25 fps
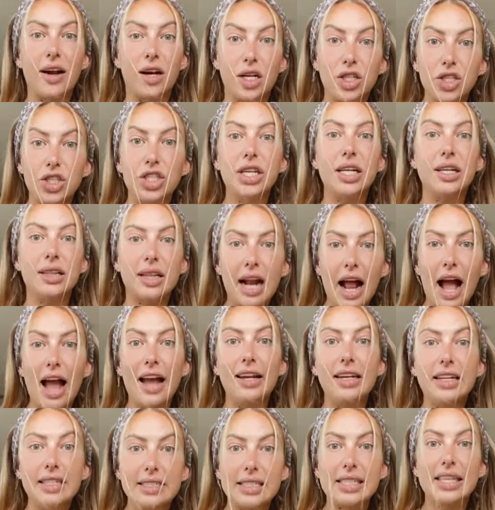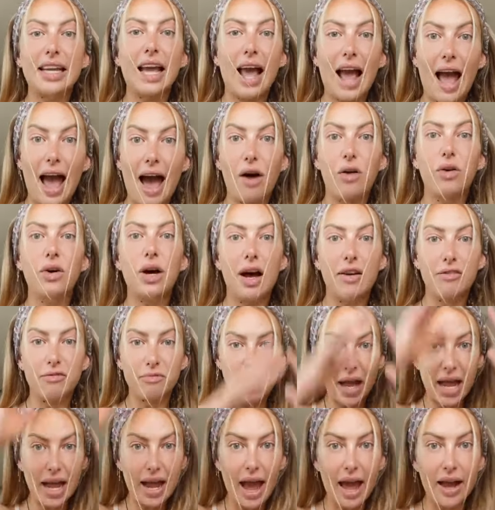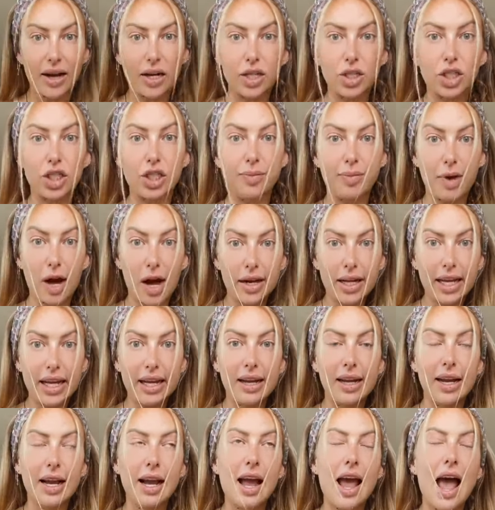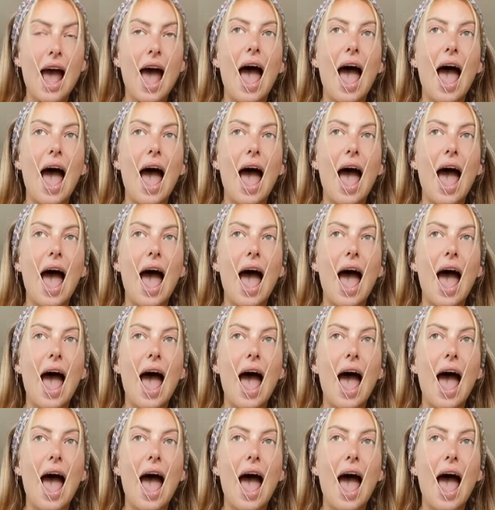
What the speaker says: energy that I need to get out of my energy body.